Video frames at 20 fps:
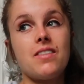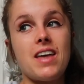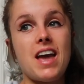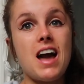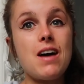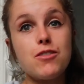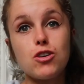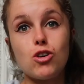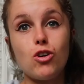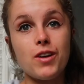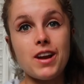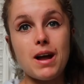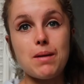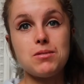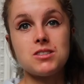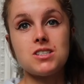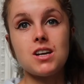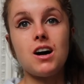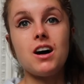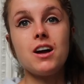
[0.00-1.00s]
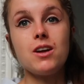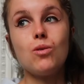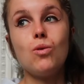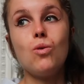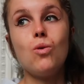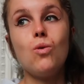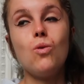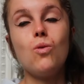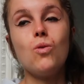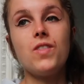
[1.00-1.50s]
they haven't got an appetite
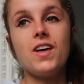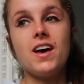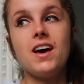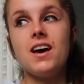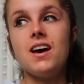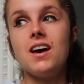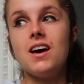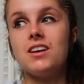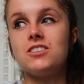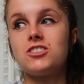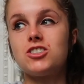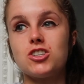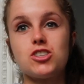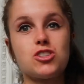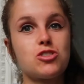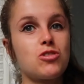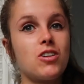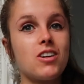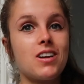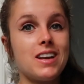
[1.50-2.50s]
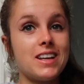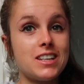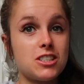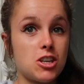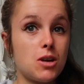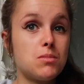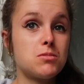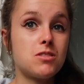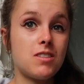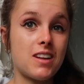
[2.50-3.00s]
or they're just struggling in
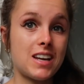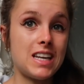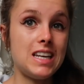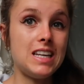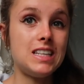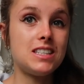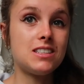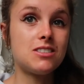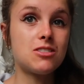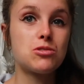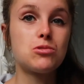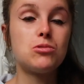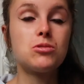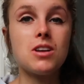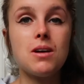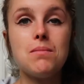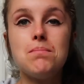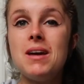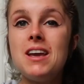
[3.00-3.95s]
terms of like an eating disorder.